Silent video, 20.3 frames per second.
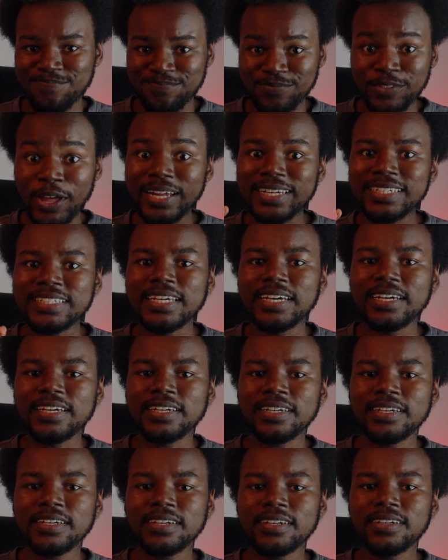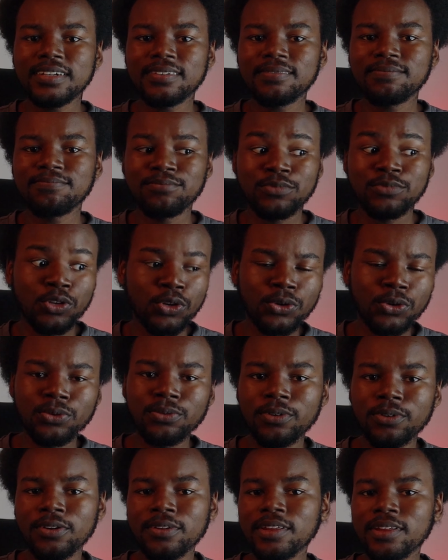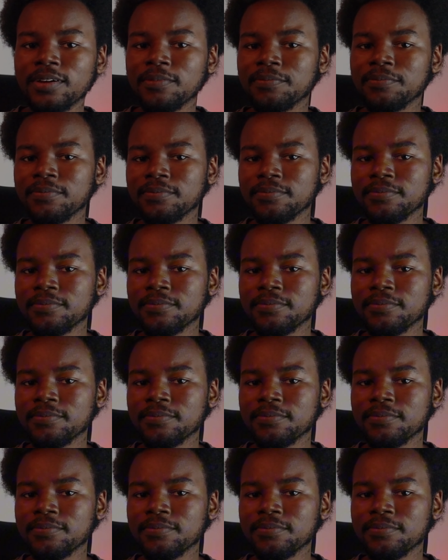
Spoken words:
that day? You or them?